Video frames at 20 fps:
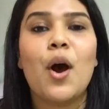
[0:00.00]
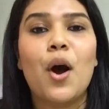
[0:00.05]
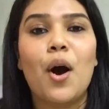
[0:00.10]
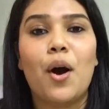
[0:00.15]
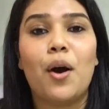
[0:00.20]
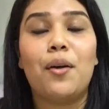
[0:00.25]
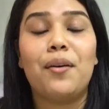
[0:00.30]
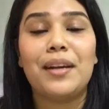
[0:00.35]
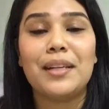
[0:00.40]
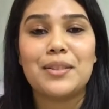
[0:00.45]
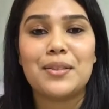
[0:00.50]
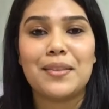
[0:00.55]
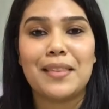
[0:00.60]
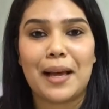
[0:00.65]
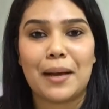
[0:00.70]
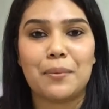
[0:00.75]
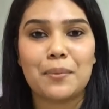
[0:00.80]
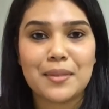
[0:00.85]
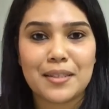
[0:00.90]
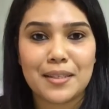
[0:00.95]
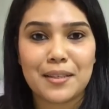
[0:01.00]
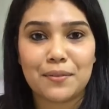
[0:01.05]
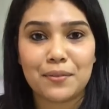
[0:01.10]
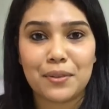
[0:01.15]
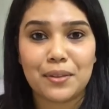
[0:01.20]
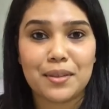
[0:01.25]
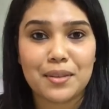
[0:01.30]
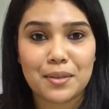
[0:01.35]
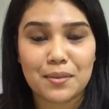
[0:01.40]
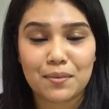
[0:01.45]
Alright, so that was it
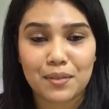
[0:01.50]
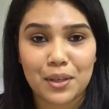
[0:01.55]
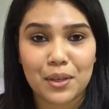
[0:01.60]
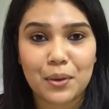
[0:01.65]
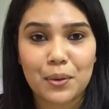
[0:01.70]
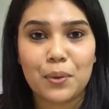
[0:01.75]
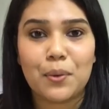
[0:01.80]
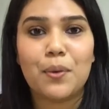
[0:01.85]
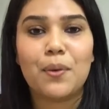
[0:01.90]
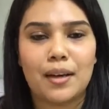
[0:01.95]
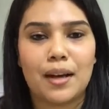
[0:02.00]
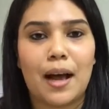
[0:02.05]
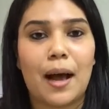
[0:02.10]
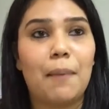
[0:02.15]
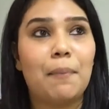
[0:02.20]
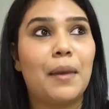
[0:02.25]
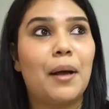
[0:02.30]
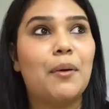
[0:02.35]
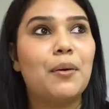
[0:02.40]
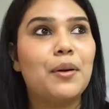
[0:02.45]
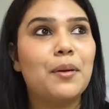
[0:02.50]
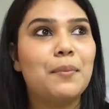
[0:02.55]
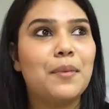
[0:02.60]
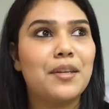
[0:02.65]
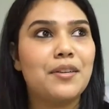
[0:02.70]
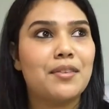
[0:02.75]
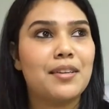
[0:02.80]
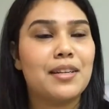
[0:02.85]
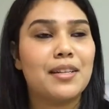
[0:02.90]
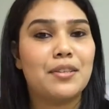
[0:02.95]
for this video. I'm now going to be
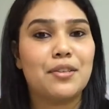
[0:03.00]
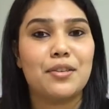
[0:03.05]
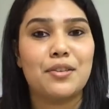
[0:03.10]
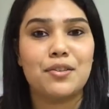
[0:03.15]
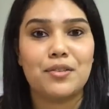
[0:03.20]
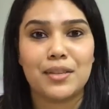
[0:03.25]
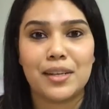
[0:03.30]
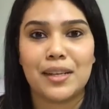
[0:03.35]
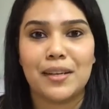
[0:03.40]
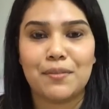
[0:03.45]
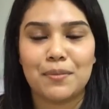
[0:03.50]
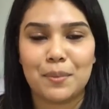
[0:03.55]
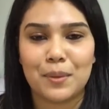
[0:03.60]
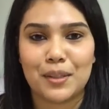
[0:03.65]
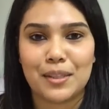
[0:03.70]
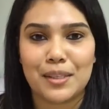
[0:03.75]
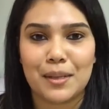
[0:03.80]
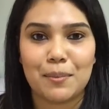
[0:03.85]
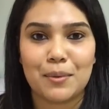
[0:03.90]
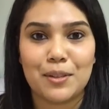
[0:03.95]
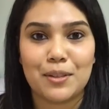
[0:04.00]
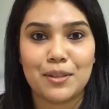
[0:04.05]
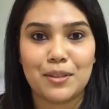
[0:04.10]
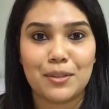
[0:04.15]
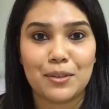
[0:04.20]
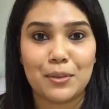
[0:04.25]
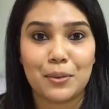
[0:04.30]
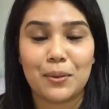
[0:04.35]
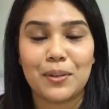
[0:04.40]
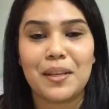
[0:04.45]
a little relieved because I'm going to
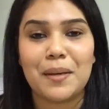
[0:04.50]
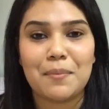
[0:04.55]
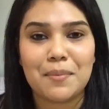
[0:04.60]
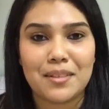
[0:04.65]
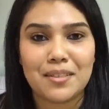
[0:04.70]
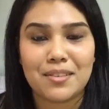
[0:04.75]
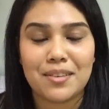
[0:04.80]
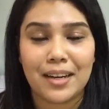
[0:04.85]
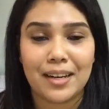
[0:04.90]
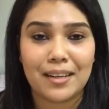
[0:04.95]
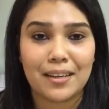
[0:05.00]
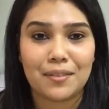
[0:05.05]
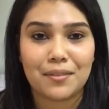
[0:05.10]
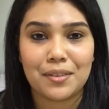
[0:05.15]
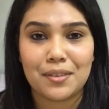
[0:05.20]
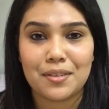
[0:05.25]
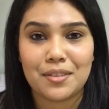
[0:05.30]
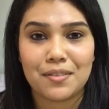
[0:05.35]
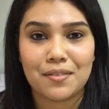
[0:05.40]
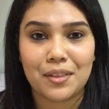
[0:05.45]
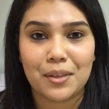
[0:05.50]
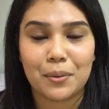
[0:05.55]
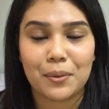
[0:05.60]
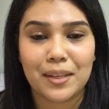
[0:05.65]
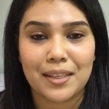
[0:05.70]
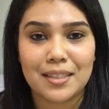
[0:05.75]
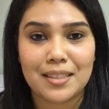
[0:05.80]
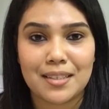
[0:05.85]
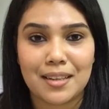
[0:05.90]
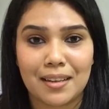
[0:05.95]
throw them in right after this video
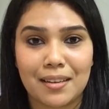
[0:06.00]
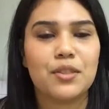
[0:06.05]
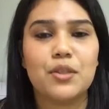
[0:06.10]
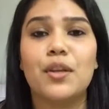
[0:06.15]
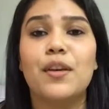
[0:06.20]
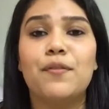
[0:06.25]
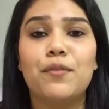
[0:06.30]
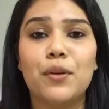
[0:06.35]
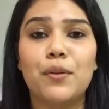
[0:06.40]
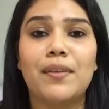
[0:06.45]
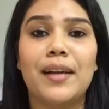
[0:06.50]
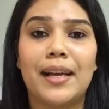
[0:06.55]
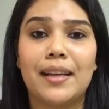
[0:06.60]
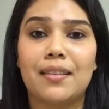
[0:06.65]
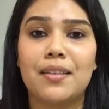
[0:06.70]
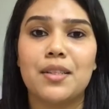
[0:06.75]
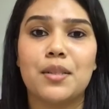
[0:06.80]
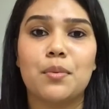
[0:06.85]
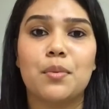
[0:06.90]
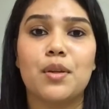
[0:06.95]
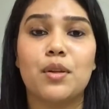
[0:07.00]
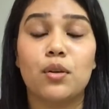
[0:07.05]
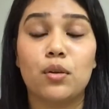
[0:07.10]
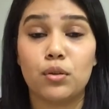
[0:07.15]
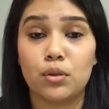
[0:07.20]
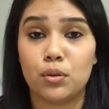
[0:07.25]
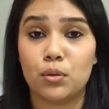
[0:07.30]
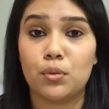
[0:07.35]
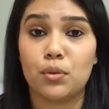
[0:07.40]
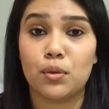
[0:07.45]
gets done. So if you like this video,
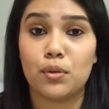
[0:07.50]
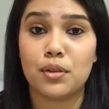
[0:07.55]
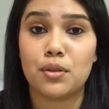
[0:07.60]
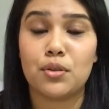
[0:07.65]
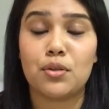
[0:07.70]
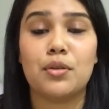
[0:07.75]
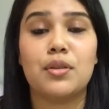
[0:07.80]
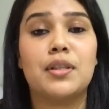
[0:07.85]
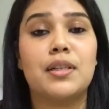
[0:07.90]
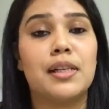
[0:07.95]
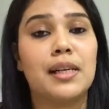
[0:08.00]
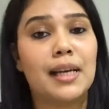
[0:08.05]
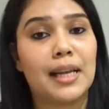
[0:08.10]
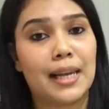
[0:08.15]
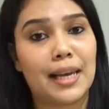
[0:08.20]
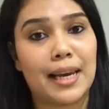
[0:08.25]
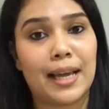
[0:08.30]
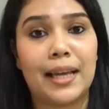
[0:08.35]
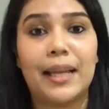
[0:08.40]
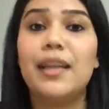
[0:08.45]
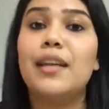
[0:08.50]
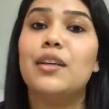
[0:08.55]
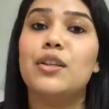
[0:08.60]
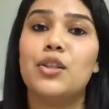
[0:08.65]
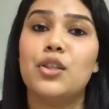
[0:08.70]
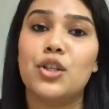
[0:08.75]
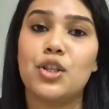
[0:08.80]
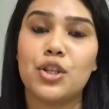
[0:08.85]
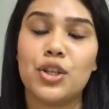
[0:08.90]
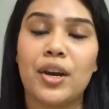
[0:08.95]
you know the drill. Like,
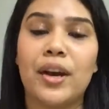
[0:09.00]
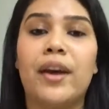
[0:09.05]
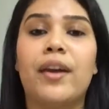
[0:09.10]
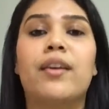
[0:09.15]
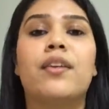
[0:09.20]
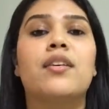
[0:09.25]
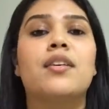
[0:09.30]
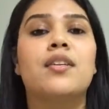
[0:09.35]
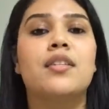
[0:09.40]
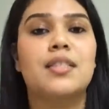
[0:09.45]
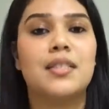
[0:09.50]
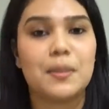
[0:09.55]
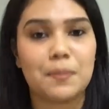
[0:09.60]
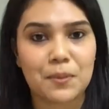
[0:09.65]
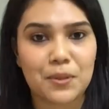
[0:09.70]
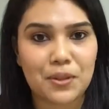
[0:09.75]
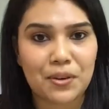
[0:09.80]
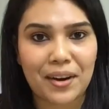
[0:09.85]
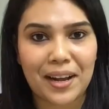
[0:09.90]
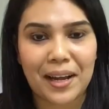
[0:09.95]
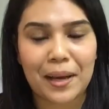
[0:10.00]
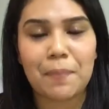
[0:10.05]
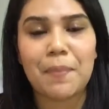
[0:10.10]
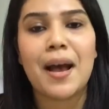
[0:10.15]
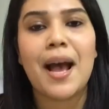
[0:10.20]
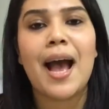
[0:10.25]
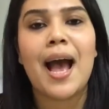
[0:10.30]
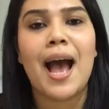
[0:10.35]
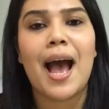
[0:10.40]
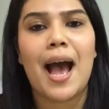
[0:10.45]
share, subscribe.
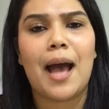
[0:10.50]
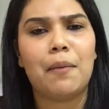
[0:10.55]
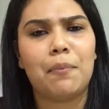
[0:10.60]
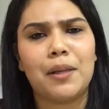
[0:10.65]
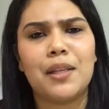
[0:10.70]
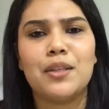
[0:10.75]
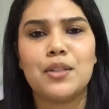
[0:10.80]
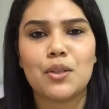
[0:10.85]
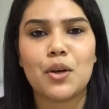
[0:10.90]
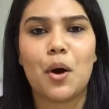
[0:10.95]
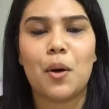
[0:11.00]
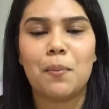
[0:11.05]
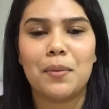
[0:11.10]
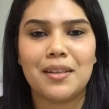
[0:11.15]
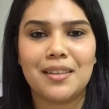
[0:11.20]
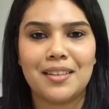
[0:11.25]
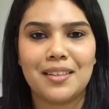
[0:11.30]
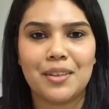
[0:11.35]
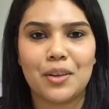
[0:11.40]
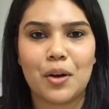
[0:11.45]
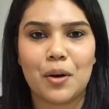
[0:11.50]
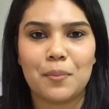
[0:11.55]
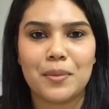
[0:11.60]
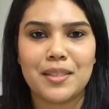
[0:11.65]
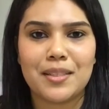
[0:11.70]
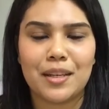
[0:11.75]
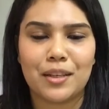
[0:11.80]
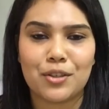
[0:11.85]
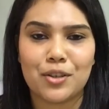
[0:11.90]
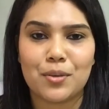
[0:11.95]
And please comment in the
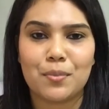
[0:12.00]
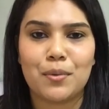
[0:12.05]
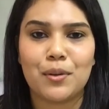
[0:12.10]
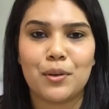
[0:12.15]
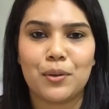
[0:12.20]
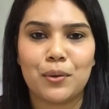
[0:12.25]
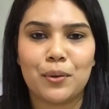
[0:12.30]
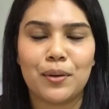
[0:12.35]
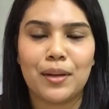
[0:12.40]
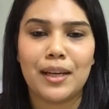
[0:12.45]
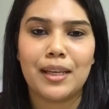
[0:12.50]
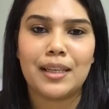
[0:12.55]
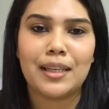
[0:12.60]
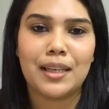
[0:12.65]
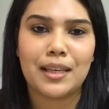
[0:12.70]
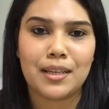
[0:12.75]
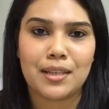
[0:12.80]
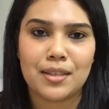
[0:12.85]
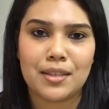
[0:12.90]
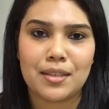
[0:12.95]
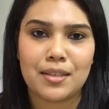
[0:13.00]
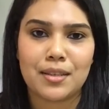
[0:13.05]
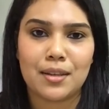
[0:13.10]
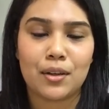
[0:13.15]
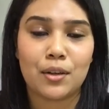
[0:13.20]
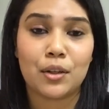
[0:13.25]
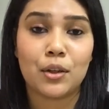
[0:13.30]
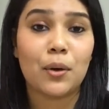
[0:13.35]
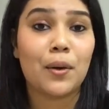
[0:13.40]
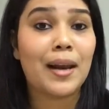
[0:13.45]
comment section below in case
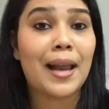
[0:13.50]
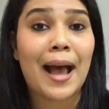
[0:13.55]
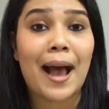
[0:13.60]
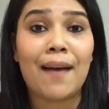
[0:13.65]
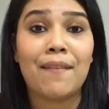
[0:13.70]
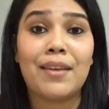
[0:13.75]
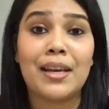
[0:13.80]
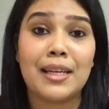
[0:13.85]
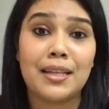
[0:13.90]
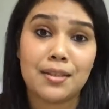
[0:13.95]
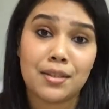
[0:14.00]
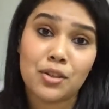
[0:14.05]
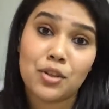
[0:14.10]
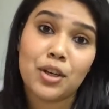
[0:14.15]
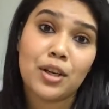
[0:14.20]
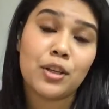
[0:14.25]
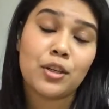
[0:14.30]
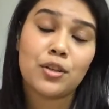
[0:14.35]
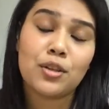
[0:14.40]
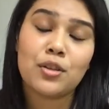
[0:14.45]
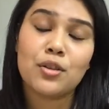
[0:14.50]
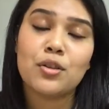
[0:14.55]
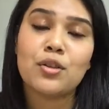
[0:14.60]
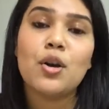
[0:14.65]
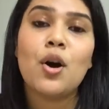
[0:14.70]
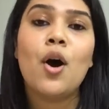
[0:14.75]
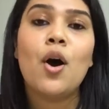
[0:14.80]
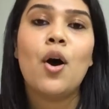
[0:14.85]
you all have any suggestions,